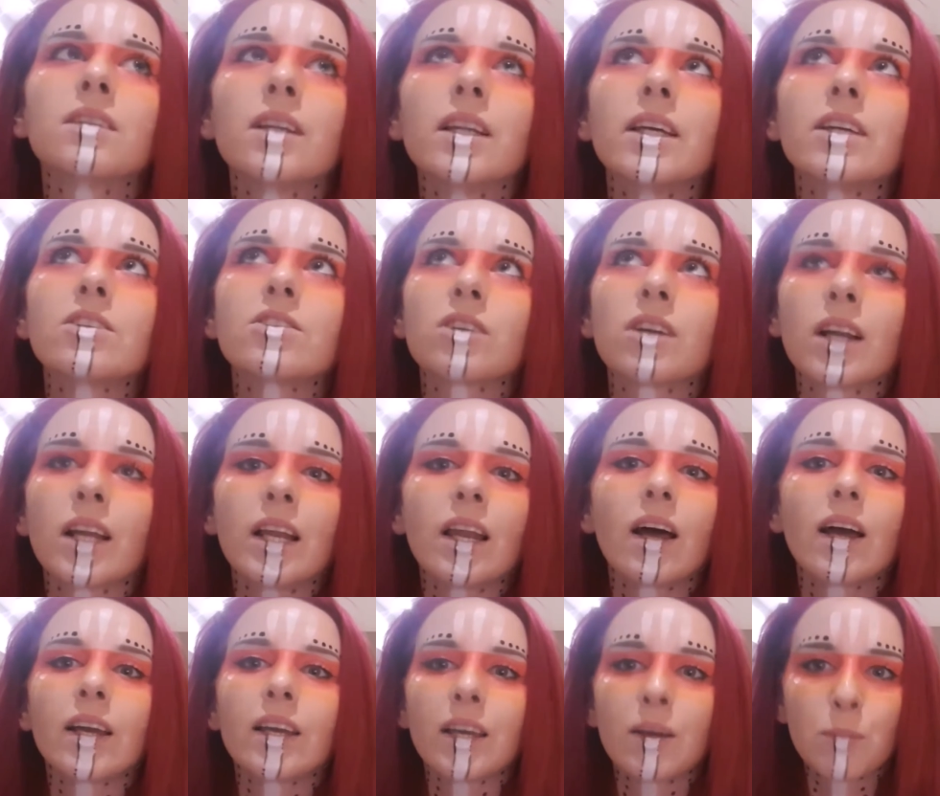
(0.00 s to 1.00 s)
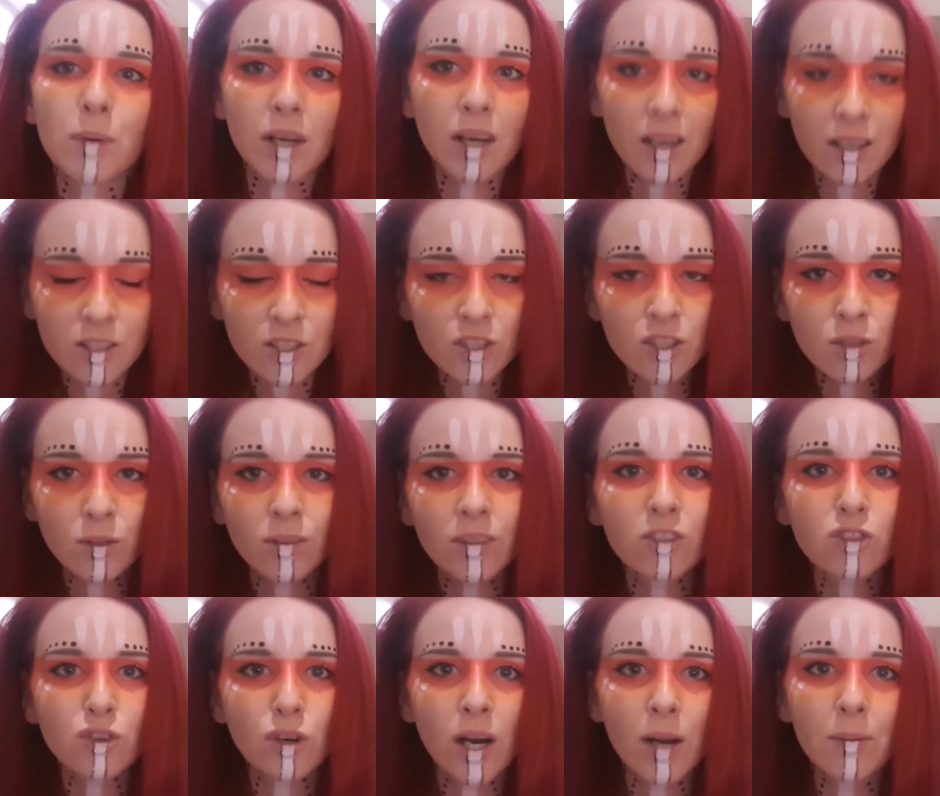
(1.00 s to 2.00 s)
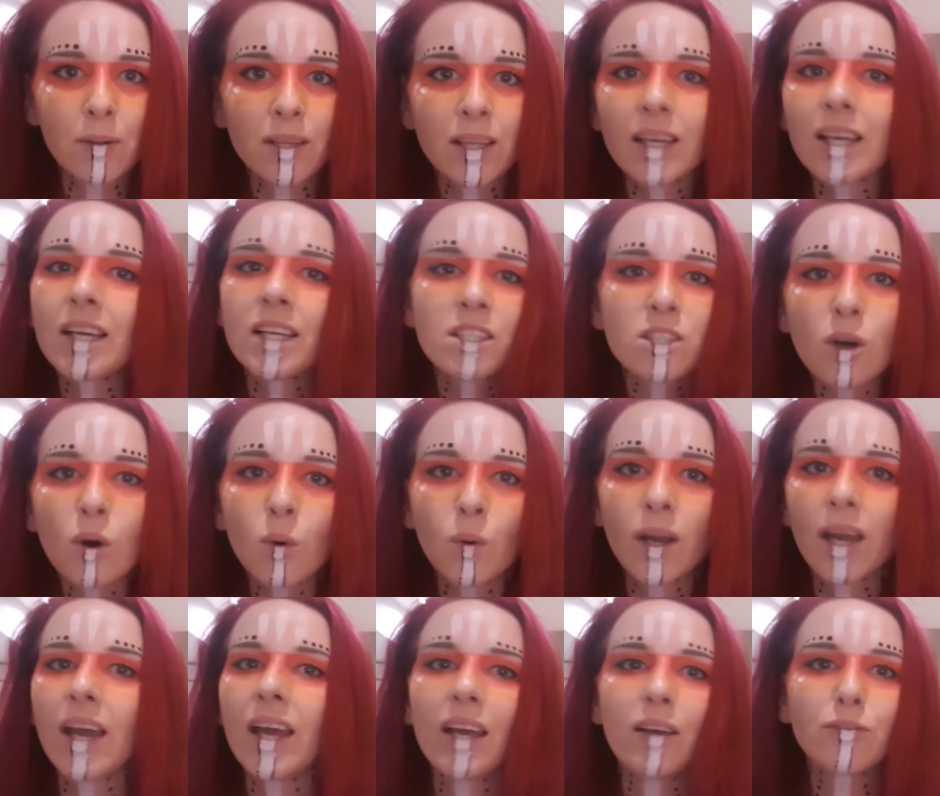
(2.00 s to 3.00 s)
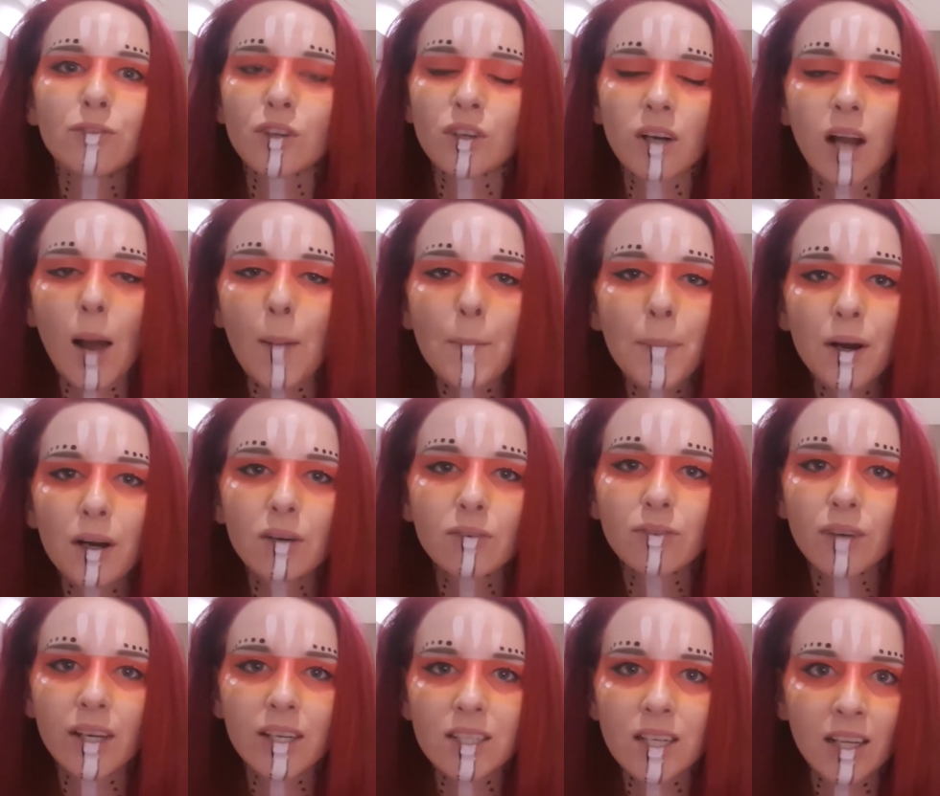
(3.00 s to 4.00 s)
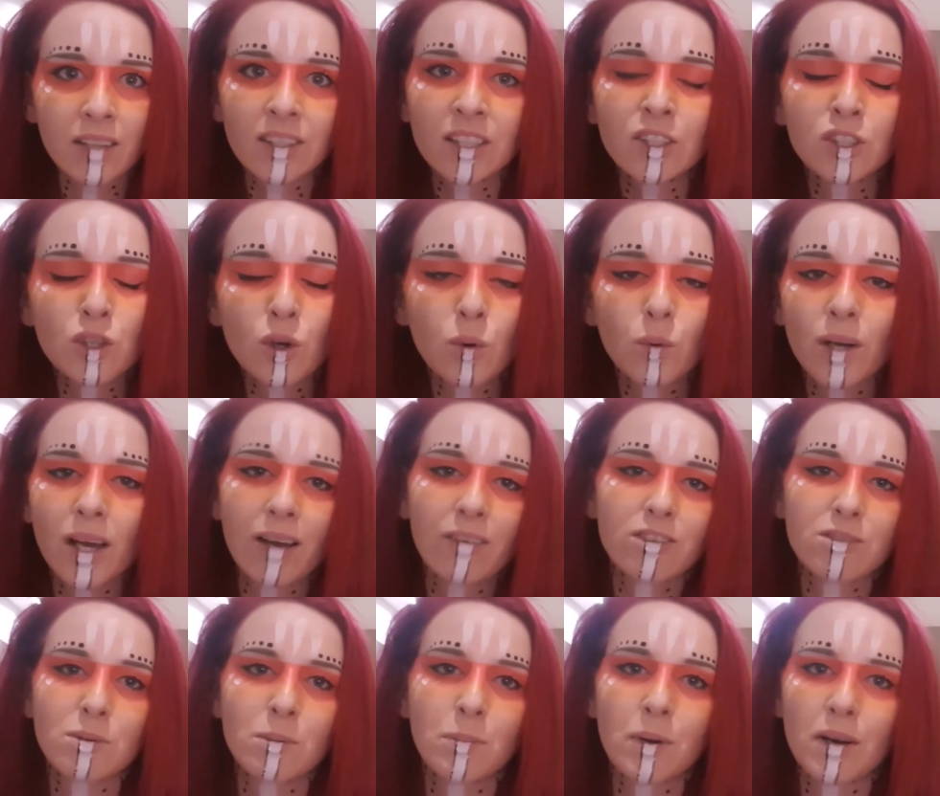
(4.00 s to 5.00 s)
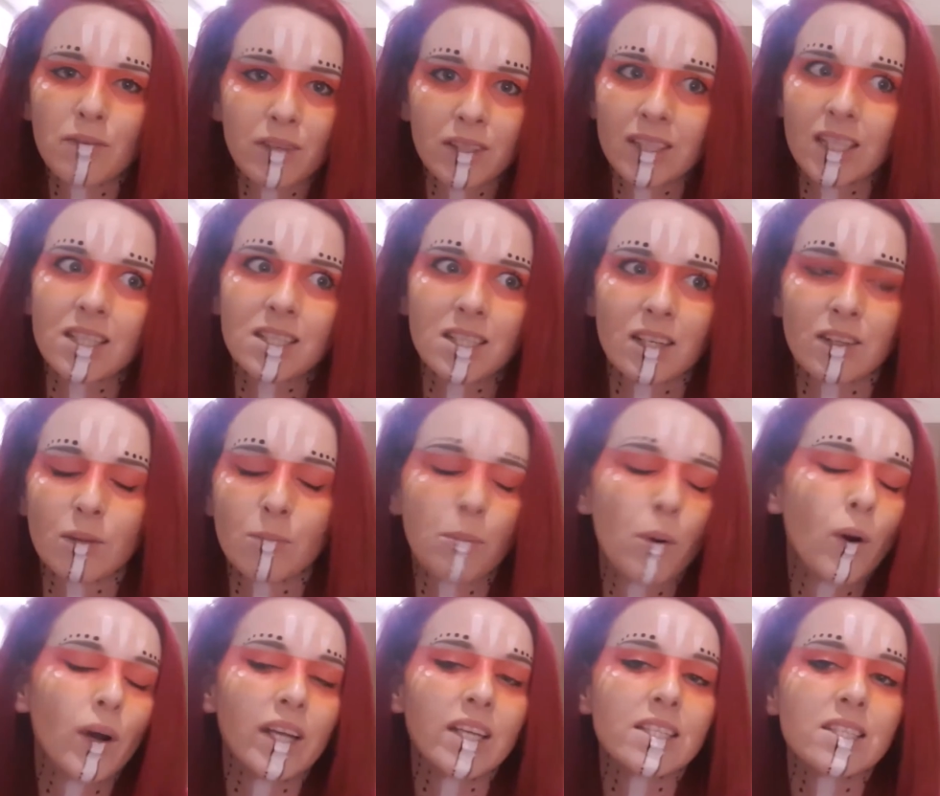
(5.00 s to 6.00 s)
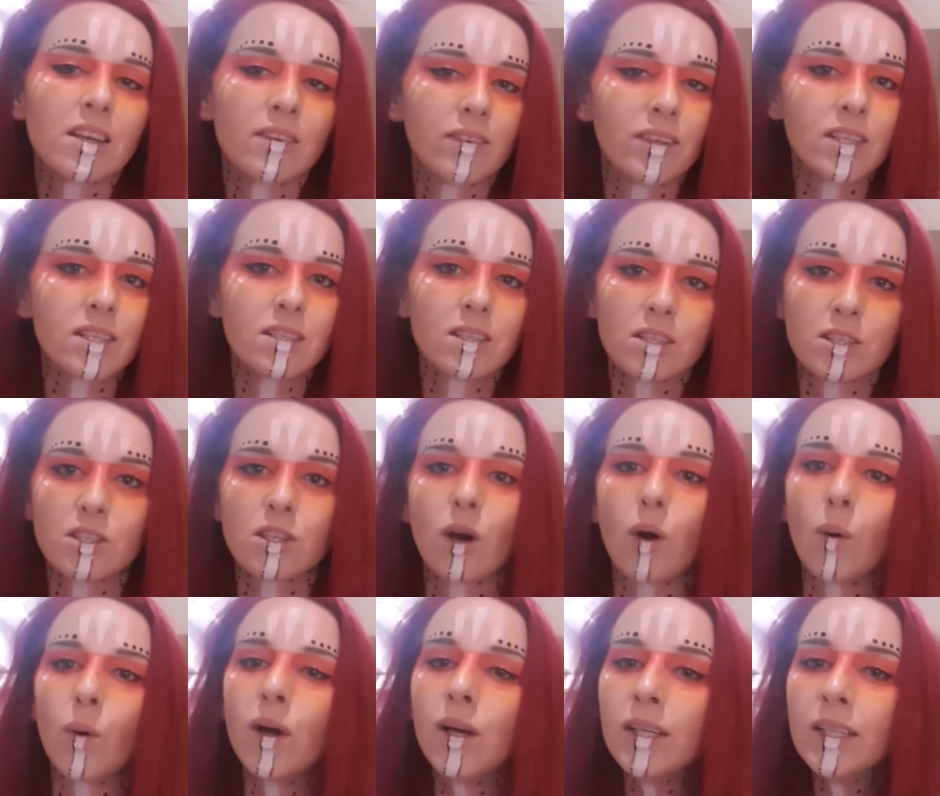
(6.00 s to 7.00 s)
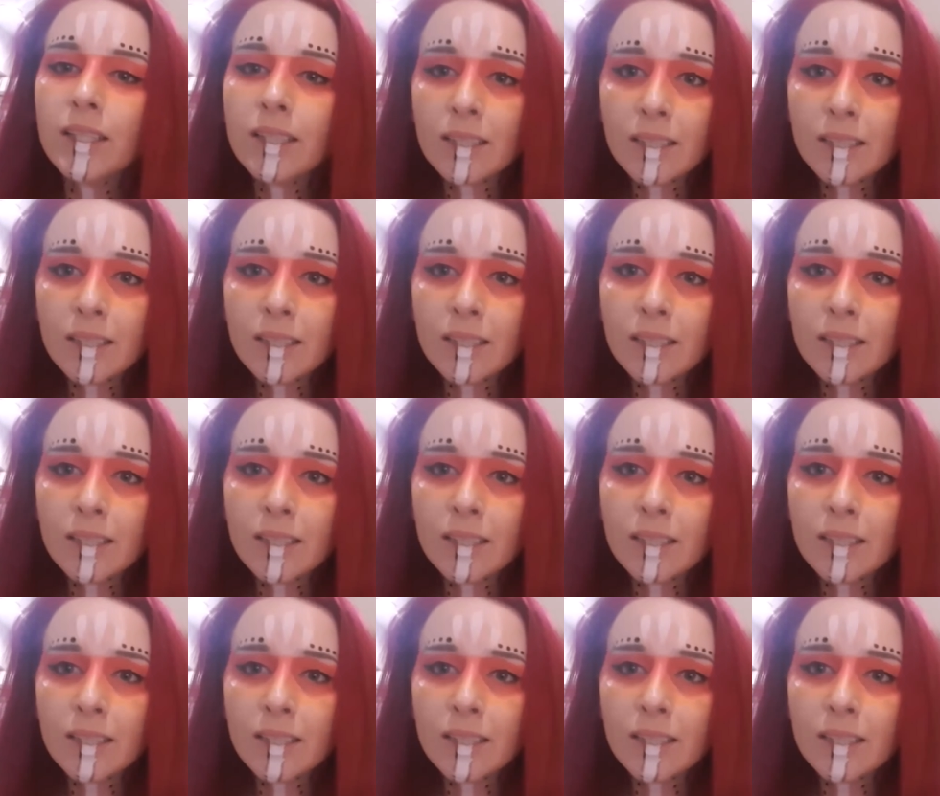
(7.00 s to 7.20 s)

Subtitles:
literally like, because you're doing the tribal thing, it's okay if they're not perfect. Like, they don't have to be perfect. That's not the point of it. So